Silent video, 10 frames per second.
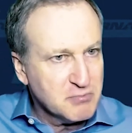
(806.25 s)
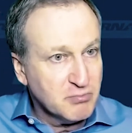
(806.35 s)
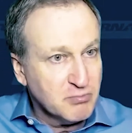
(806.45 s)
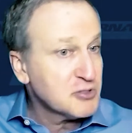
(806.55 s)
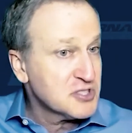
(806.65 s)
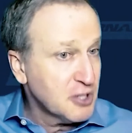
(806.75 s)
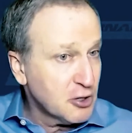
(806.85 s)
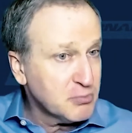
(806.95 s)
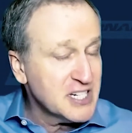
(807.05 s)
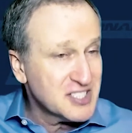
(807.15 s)
most
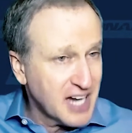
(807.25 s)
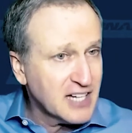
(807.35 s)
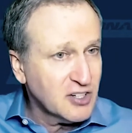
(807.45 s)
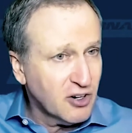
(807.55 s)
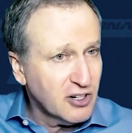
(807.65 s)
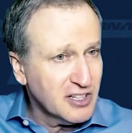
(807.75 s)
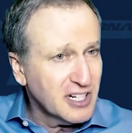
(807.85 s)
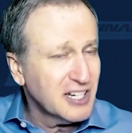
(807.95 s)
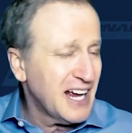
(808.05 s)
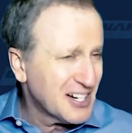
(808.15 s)
notably Sidecar,
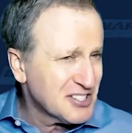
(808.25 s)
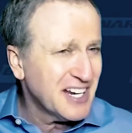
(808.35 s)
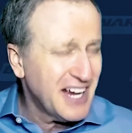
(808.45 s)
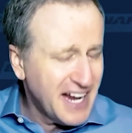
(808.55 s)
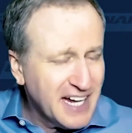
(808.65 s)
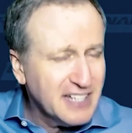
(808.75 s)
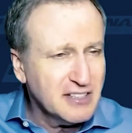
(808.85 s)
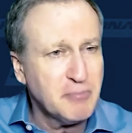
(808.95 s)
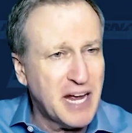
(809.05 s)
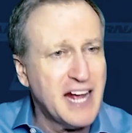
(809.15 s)
that actually had
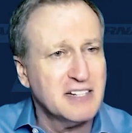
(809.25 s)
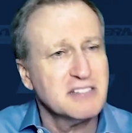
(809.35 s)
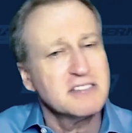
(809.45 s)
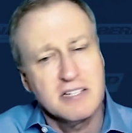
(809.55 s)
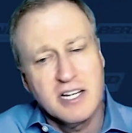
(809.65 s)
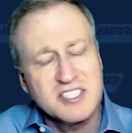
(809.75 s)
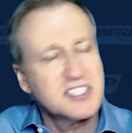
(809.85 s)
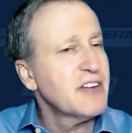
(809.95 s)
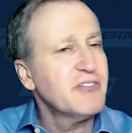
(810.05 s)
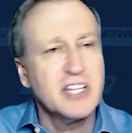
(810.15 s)
the patent
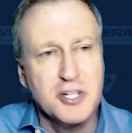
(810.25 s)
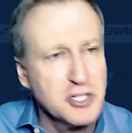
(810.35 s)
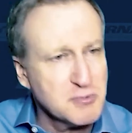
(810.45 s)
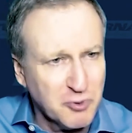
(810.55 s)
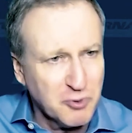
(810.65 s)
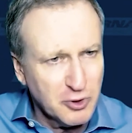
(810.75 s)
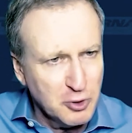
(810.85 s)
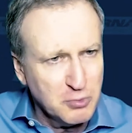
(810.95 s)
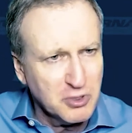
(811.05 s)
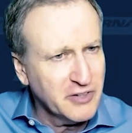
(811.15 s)
seven years before
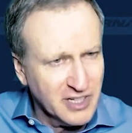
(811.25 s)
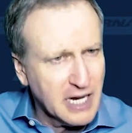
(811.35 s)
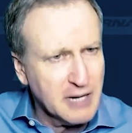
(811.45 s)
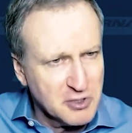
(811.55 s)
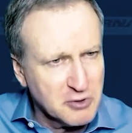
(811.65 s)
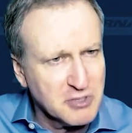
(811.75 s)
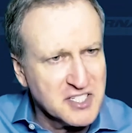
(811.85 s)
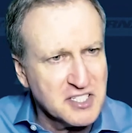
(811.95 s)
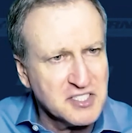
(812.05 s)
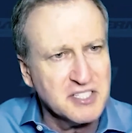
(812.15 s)
Uber even came into
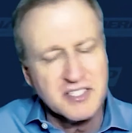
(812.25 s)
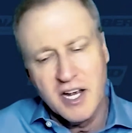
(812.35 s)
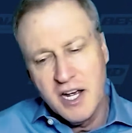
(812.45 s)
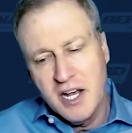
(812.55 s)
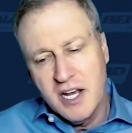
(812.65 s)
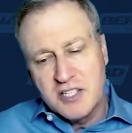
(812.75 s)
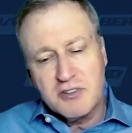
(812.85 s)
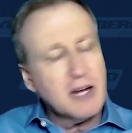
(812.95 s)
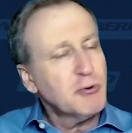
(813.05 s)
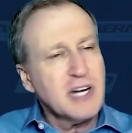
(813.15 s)
existence. So
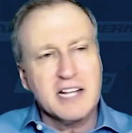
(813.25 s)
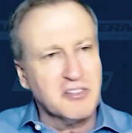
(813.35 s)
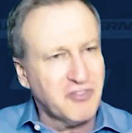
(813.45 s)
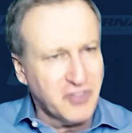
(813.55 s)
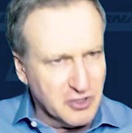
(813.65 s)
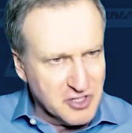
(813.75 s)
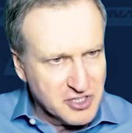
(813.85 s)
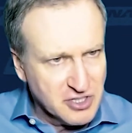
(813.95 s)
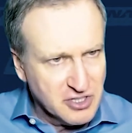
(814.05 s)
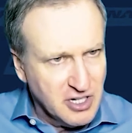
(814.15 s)
they were not the
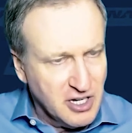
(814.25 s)
first.